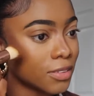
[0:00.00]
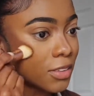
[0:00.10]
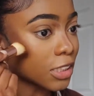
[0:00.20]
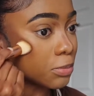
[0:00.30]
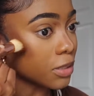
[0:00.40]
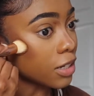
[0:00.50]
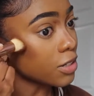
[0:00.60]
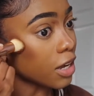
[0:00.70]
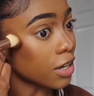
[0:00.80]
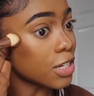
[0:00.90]
trust me,
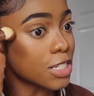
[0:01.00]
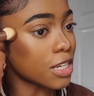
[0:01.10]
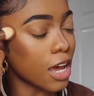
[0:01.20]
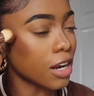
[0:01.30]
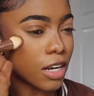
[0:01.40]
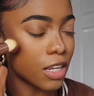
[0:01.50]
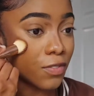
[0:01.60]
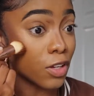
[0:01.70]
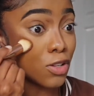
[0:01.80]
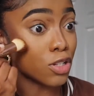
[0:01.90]
I didn't
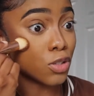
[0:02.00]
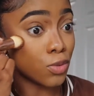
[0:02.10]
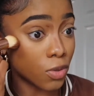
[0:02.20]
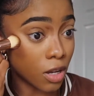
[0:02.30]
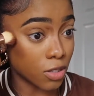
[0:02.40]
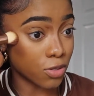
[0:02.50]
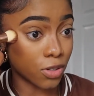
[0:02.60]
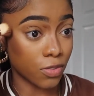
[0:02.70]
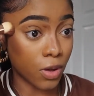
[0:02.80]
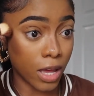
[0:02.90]
even used to do contour,
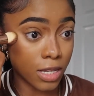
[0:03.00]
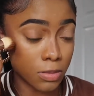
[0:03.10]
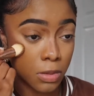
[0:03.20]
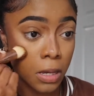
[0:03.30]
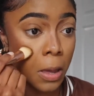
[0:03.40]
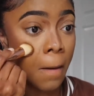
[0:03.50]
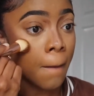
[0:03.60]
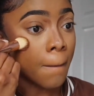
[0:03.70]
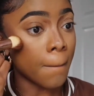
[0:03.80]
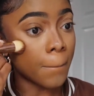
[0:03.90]
if you ask me.
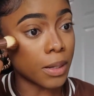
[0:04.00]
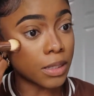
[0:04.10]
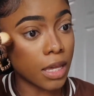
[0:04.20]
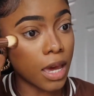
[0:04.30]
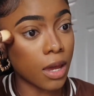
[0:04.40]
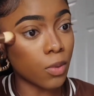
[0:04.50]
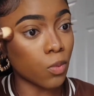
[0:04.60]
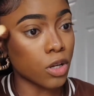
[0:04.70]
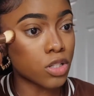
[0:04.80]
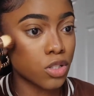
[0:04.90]
But then
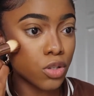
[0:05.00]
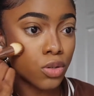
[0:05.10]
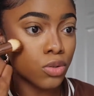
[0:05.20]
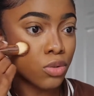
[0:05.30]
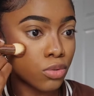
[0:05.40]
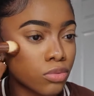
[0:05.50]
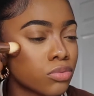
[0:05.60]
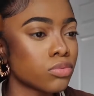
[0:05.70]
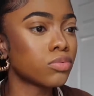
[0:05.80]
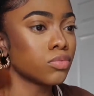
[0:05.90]
once you
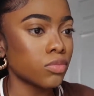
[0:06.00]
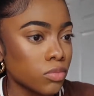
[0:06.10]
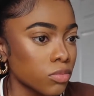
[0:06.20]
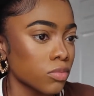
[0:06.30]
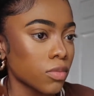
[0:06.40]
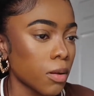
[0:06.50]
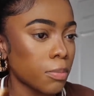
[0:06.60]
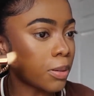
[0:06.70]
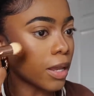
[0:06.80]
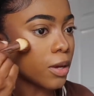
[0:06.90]

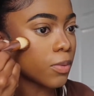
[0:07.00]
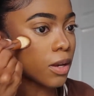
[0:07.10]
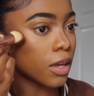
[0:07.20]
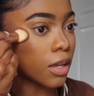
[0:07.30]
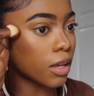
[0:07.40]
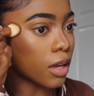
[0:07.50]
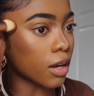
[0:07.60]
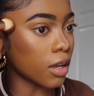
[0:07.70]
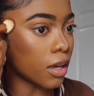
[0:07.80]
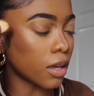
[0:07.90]
play with it
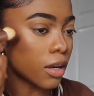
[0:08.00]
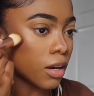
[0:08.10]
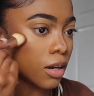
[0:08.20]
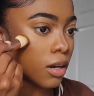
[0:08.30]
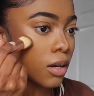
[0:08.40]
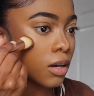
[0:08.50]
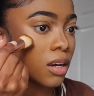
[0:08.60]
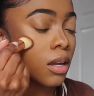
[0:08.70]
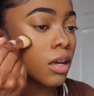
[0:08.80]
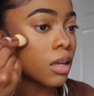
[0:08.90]
and then,
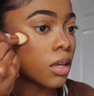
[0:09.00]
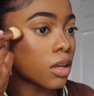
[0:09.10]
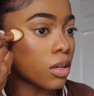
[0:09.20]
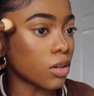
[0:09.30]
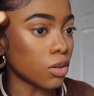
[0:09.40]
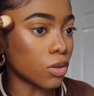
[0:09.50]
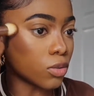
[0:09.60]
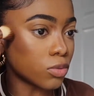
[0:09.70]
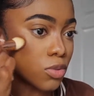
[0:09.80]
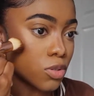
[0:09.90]
you
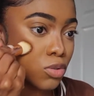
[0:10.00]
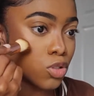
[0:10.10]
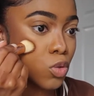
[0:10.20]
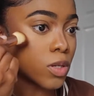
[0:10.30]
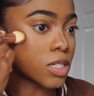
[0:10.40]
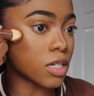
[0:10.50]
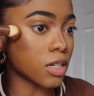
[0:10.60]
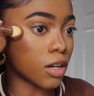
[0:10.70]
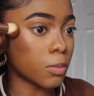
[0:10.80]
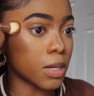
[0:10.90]
know, do it to
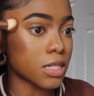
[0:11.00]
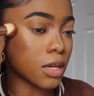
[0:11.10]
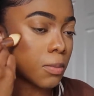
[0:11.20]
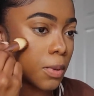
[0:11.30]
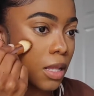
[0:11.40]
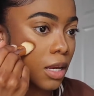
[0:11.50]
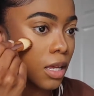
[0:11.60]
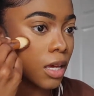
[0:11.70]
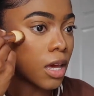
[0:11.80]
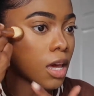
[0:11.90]
your best
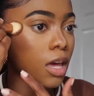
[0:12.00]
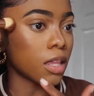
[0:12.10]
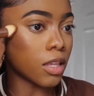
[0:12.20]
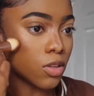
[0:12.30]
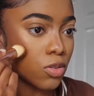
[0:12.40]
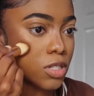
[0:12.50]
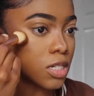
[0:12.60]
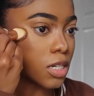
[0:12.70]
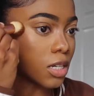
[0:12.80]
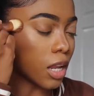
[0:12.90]
ability, then you
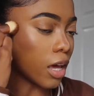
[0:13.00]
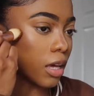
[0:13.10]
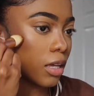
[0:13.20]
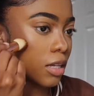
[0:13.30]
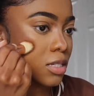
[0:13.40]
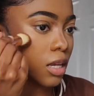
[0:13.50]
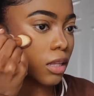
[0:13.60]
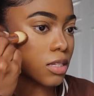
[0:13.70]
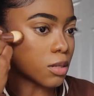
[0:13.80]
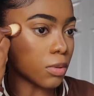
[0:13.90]
see like it's
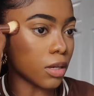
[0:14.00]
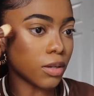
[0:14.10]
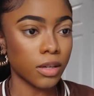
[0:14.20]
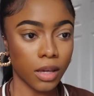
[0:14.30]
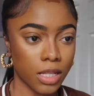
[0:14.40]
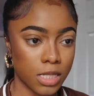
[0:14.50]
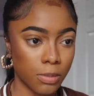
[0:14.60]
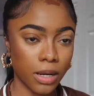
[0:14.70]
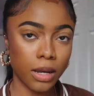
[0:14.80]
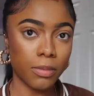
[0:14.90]
nothing to be
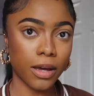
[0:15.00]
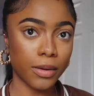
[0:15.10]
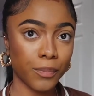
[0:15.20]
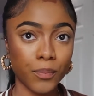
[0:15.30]
intimidated by.